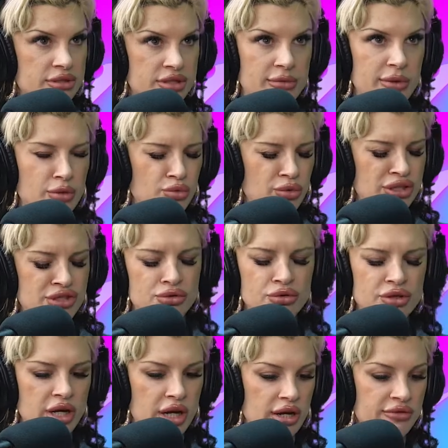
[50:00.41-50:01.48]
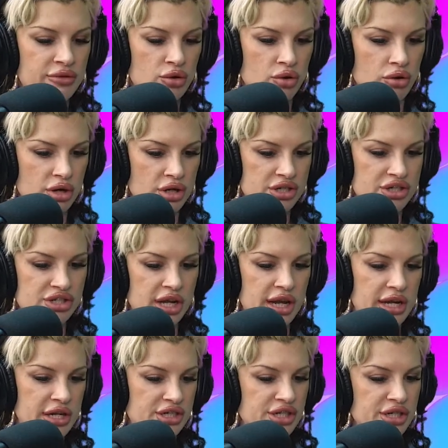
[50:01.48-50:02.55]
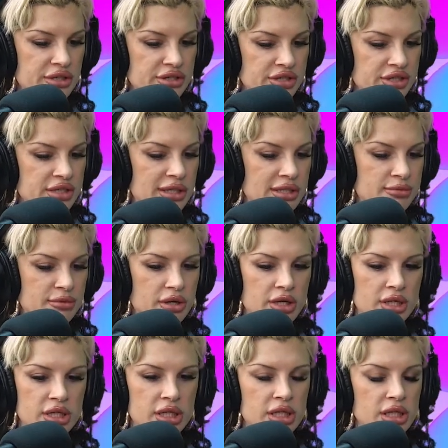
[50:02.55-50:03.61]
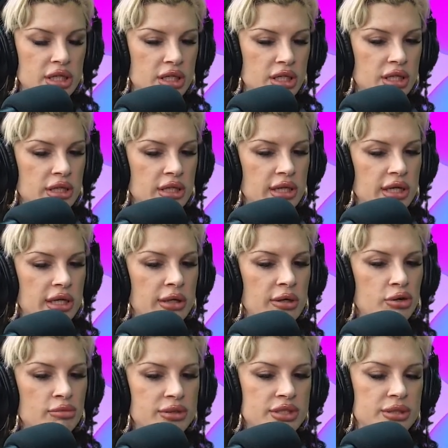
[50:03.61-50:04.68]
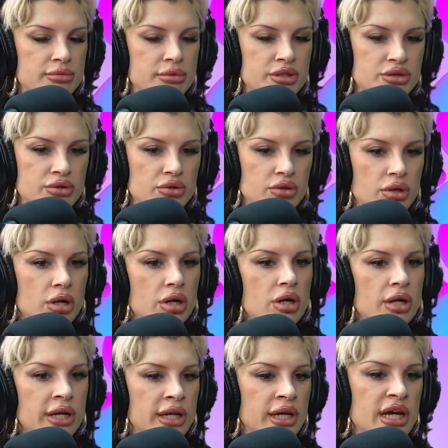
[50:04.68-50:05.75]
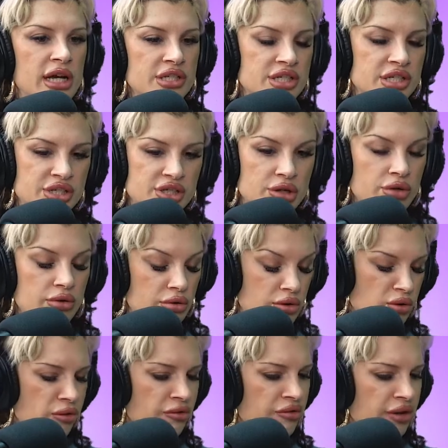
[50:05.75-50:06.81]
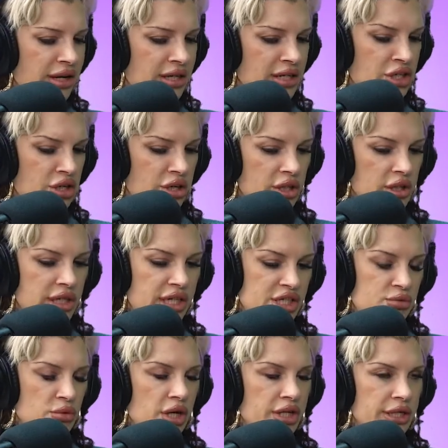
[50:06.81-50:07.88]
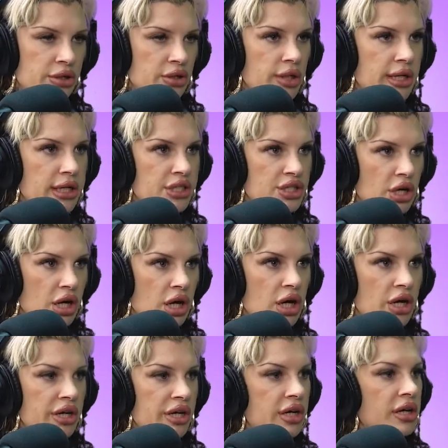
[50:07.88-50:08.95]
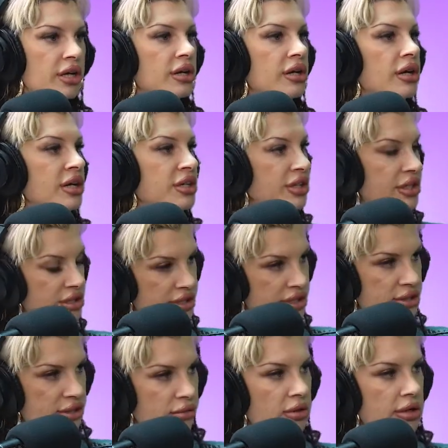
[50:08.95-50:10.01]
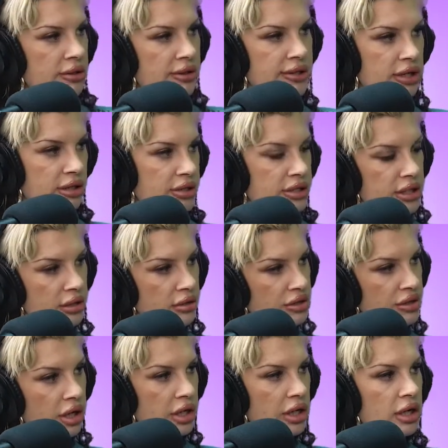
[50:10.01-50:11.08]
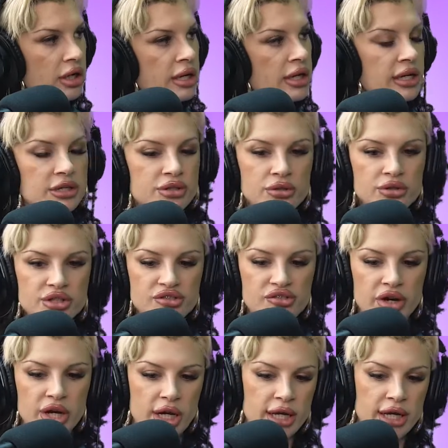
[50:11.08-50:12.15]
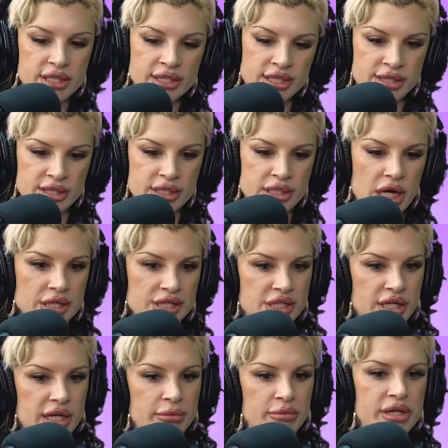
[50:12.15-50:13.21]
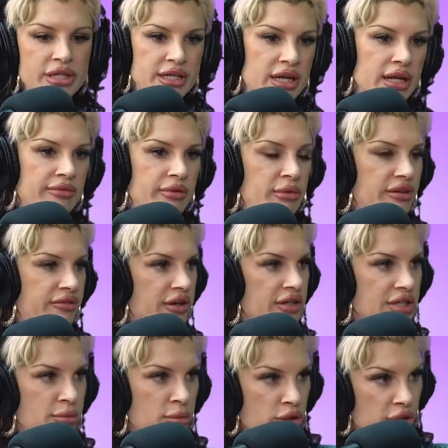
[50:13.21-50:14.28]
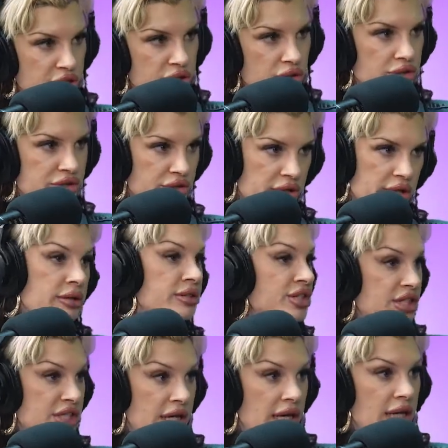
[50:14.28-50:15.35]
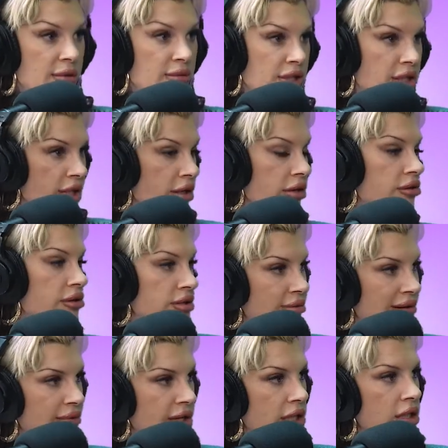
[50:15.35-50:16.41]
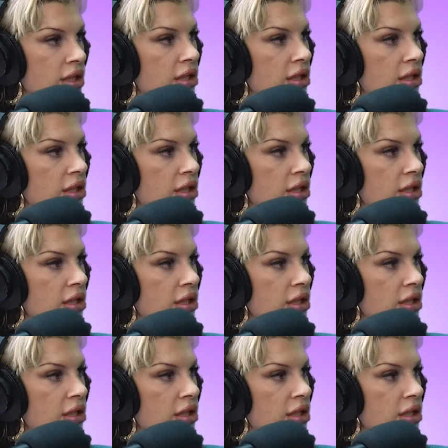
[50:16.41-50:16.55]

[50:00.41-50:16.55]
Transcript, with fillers: was some like rich old guy, of course. And she goes to the sex party. He opens up the door. He has his girlfriend on a leash, walking her like a dog. Okay. And she's like walking around the house like a little dog. He's old as fuck. I guess he's disgusting, but he's getting everybody fucked up. All these girls are there. It was just him and then like all these women.